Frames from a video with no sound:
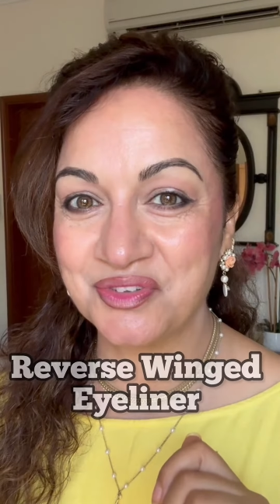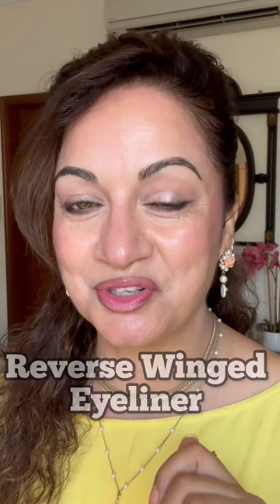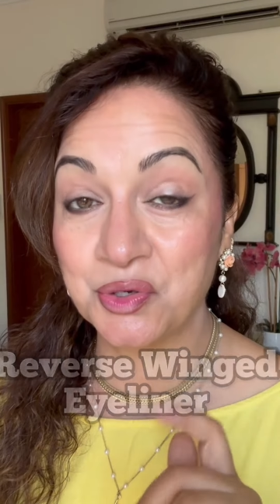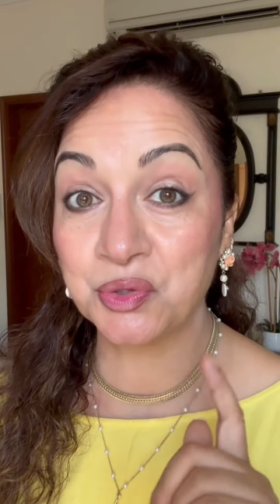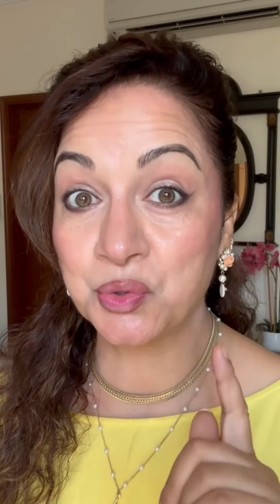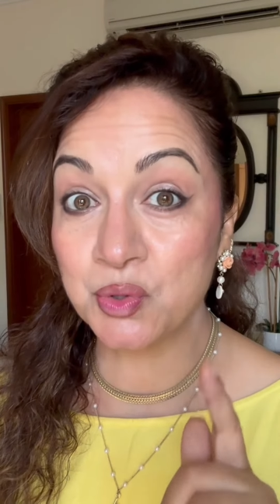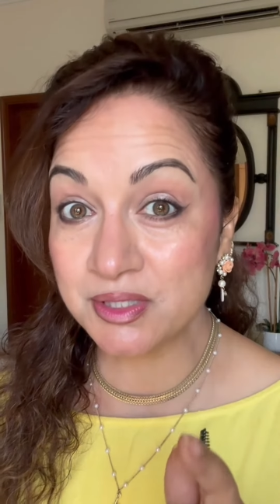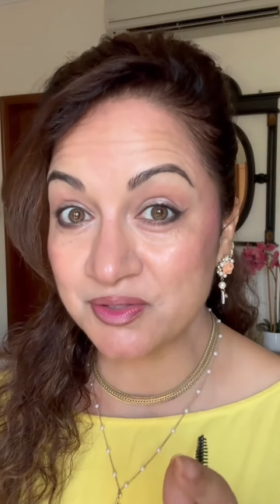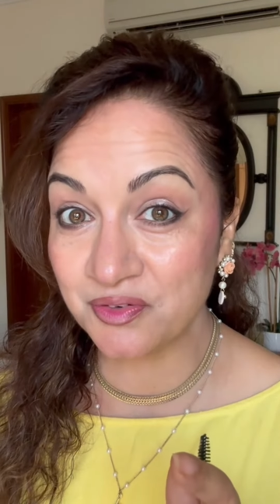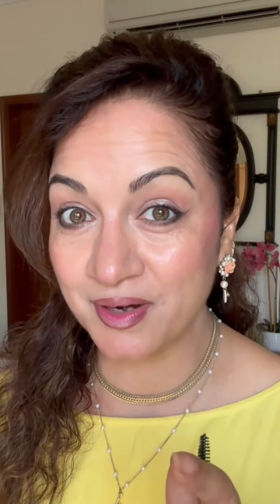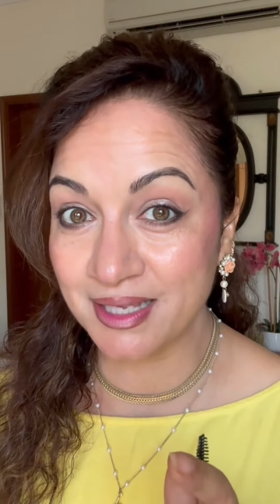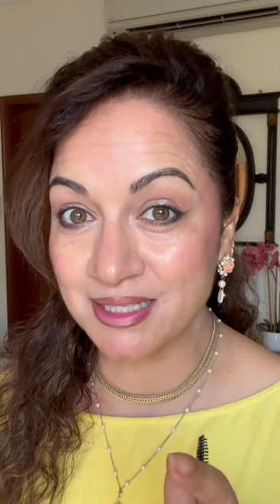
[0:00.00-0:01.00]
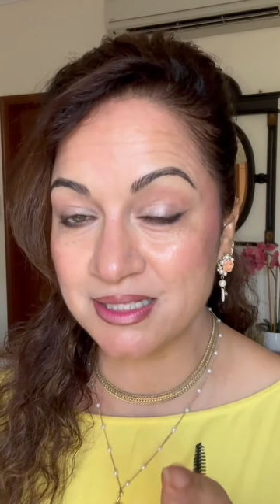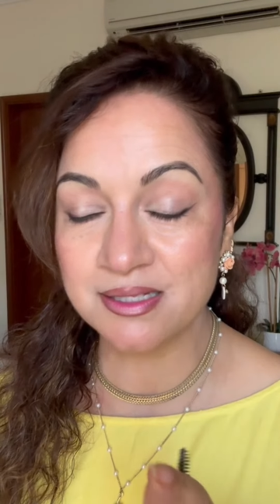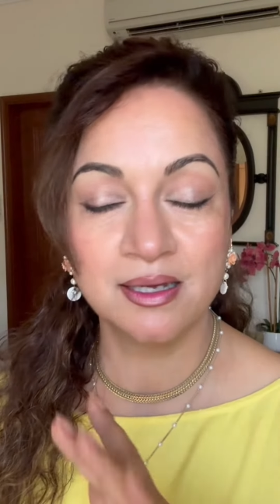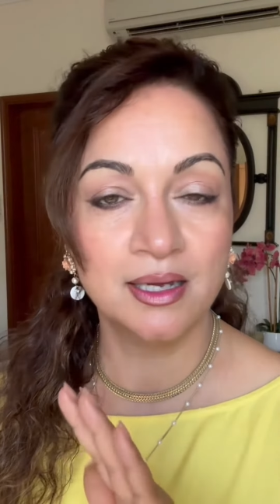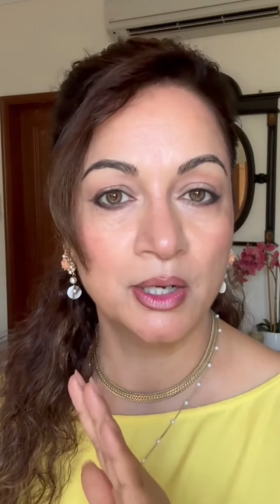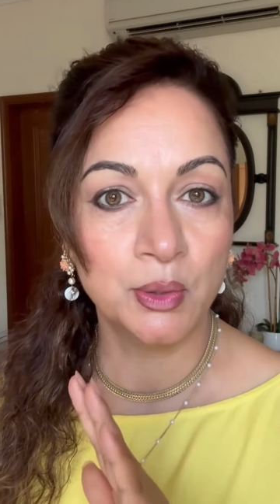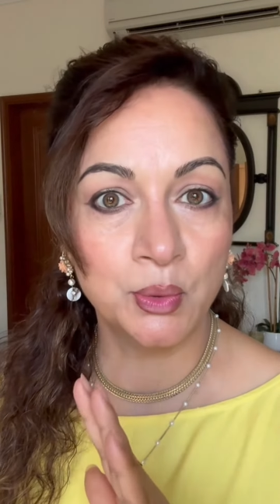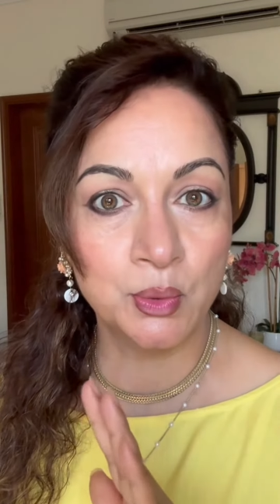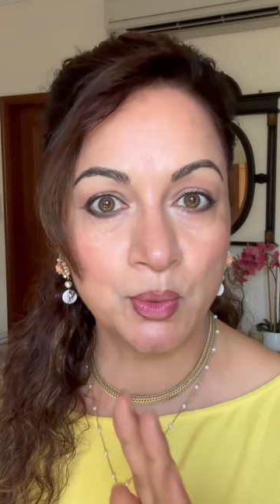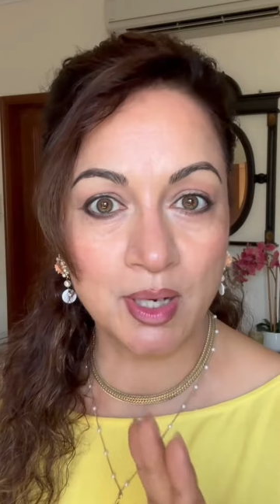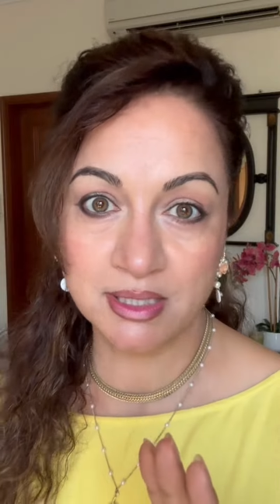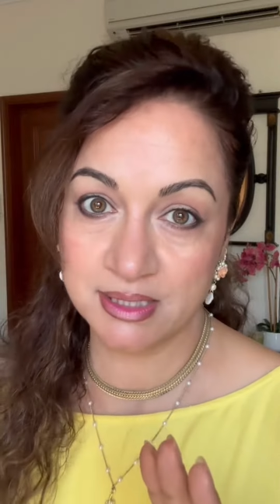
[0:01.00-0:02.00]
share it with those friends who
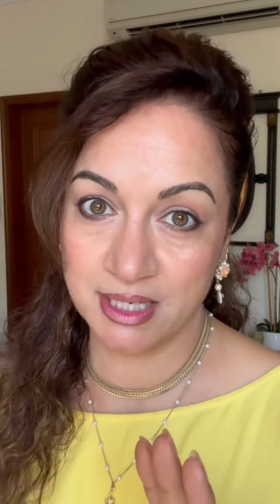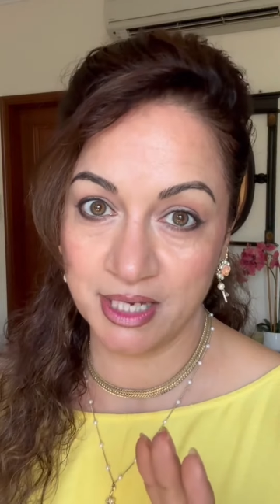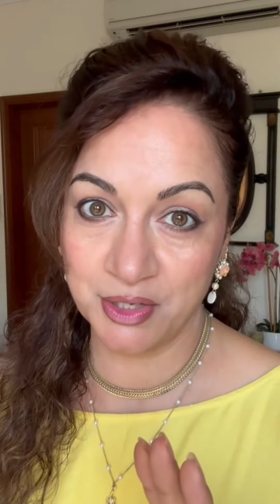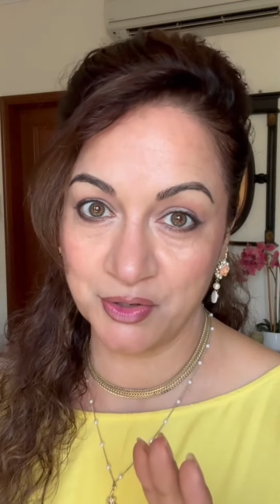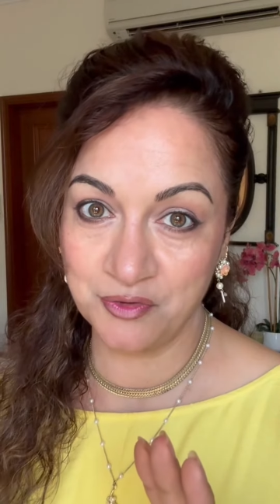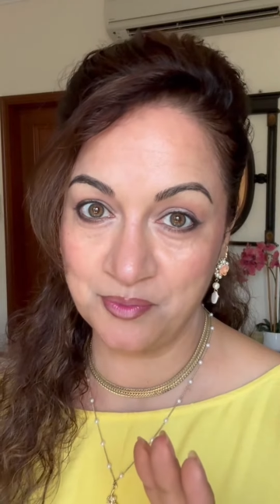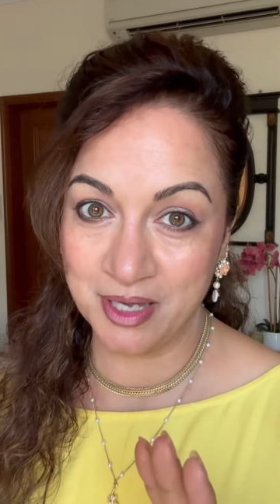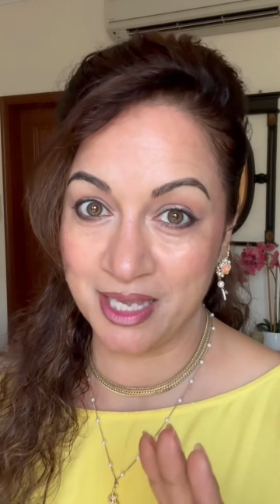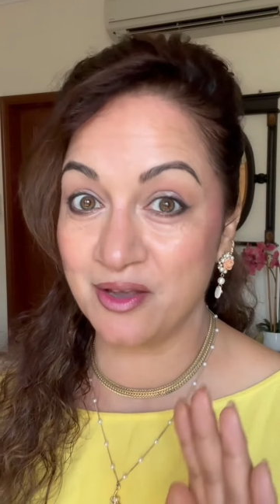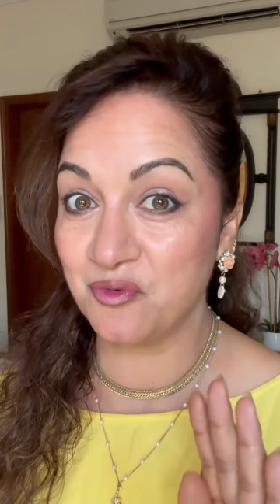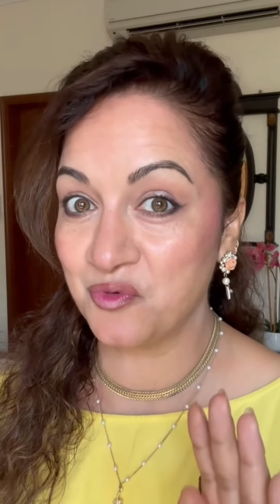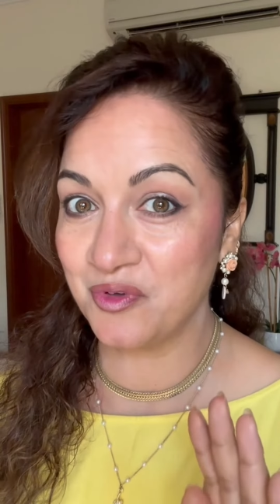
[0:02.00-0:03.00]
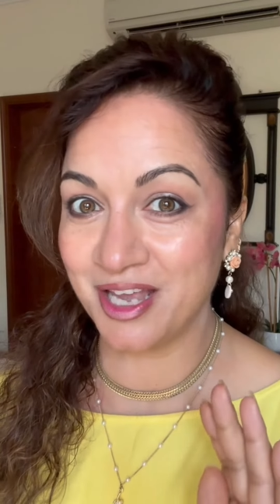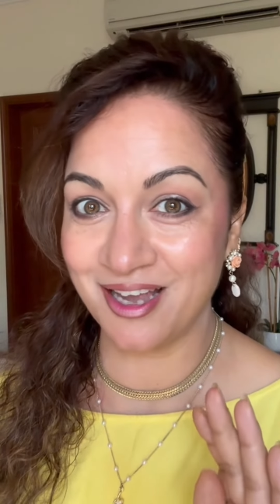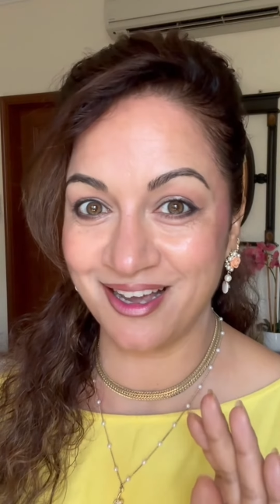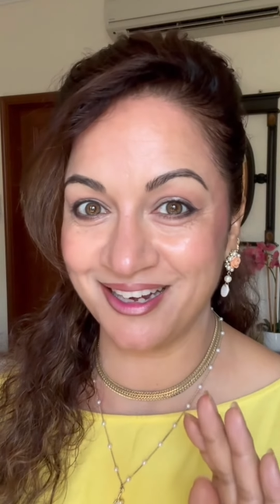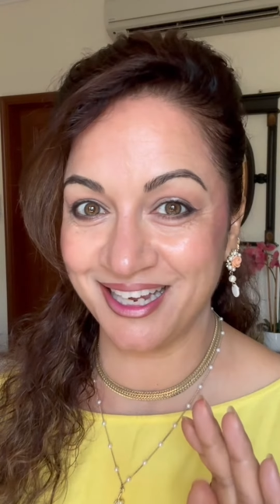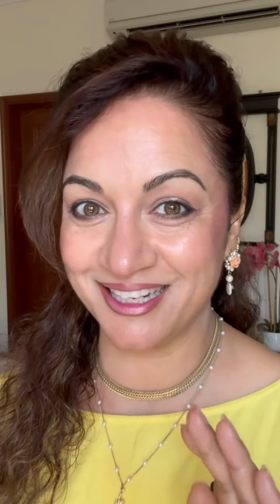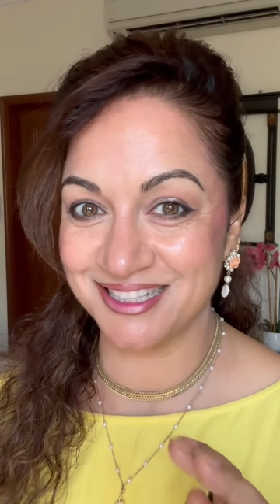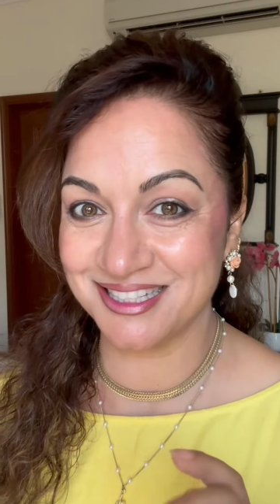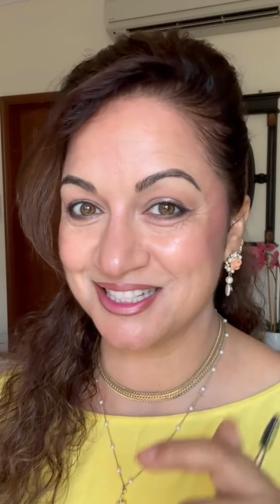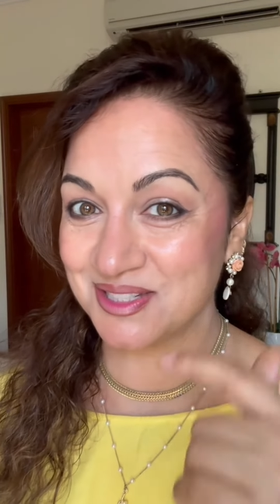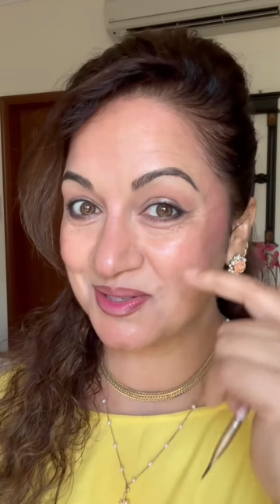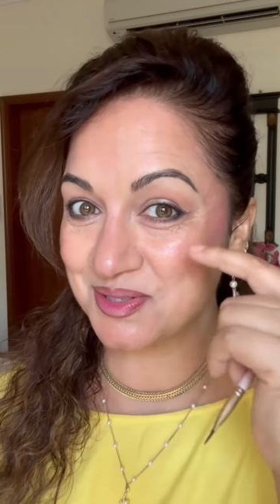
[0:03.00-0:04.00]
are scared of making wing eyeliner.
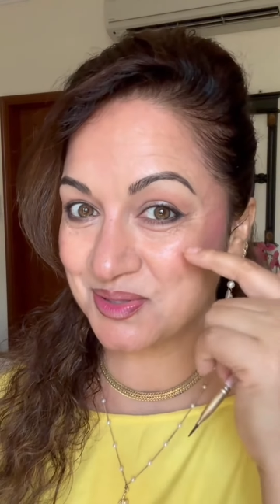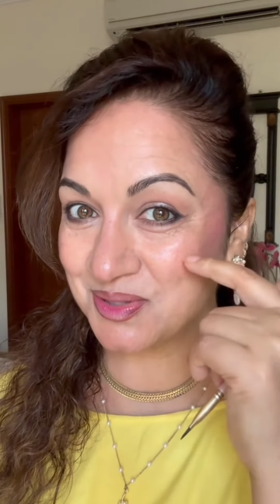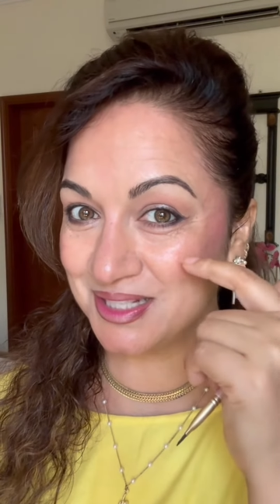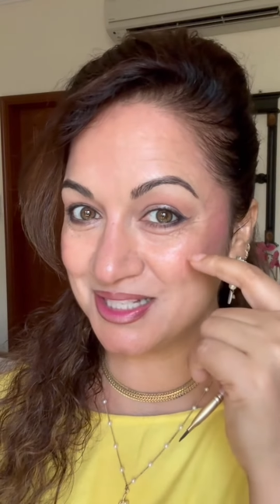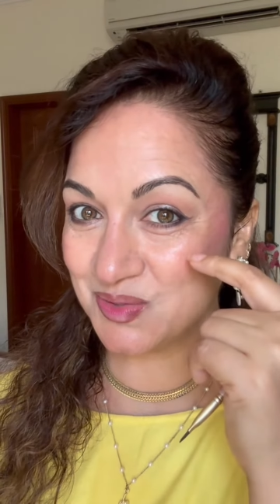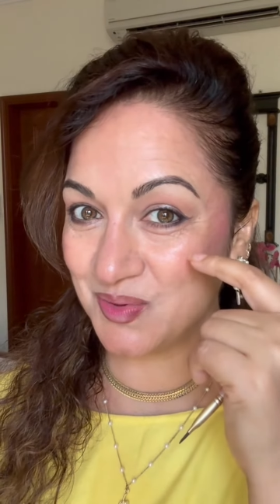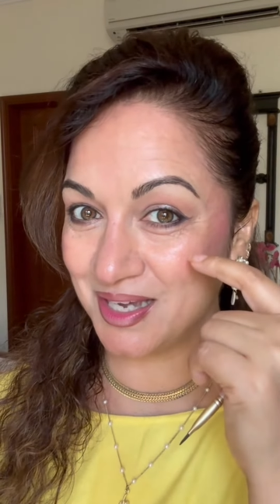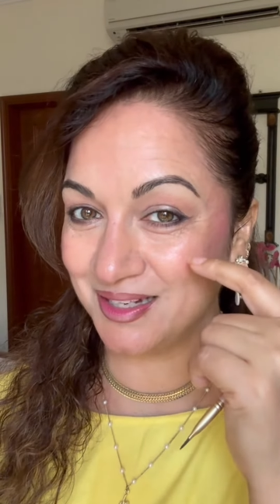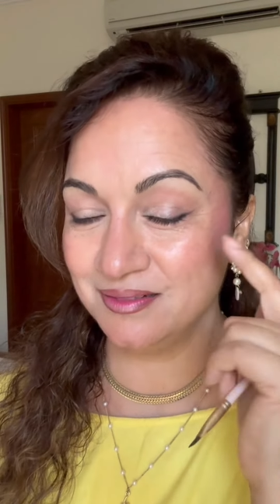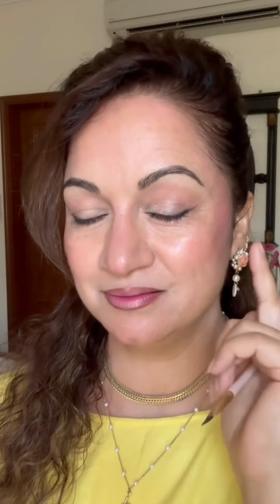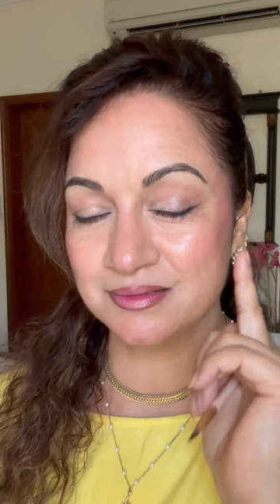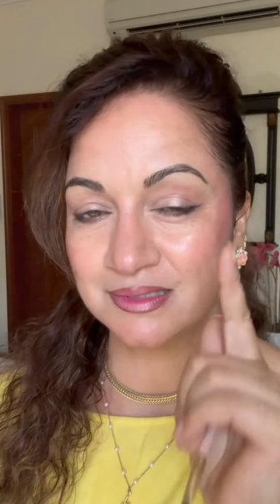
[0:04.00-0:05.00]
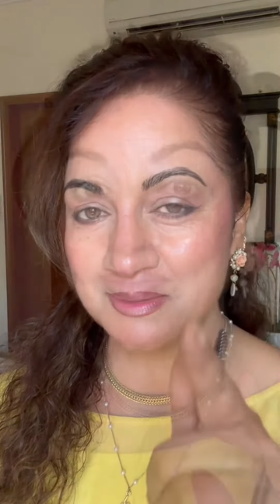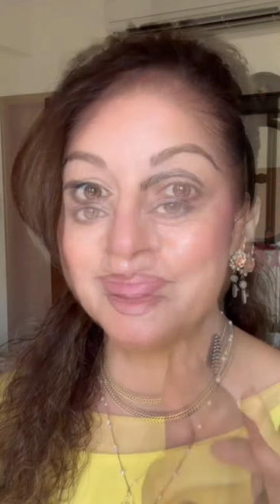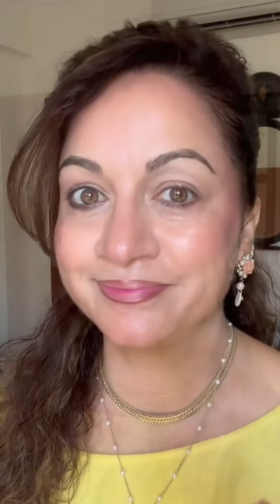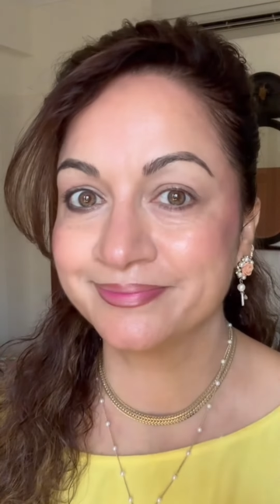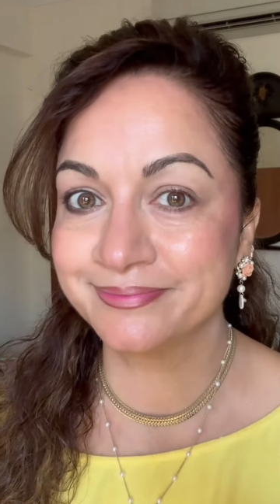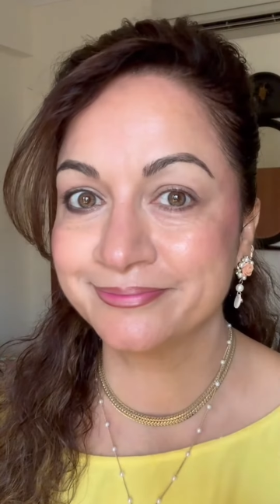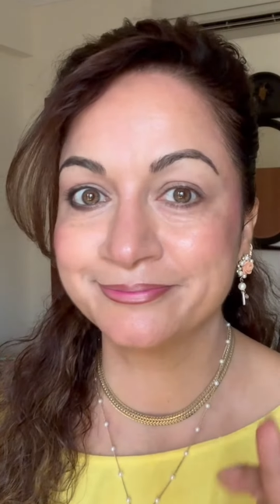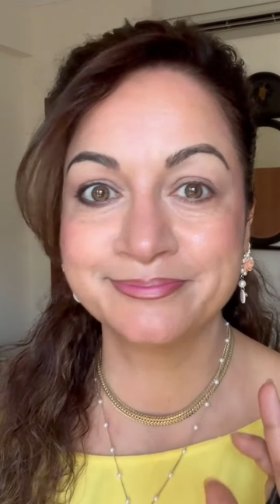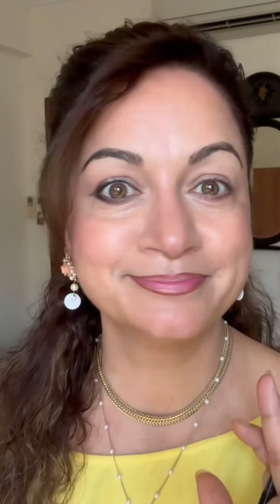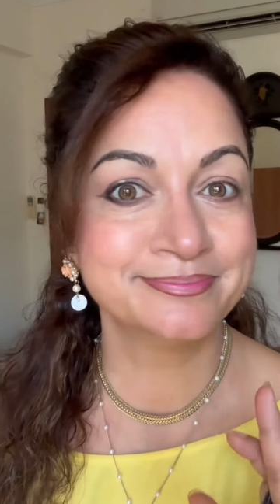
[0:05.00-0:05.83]
So this one especially for those who are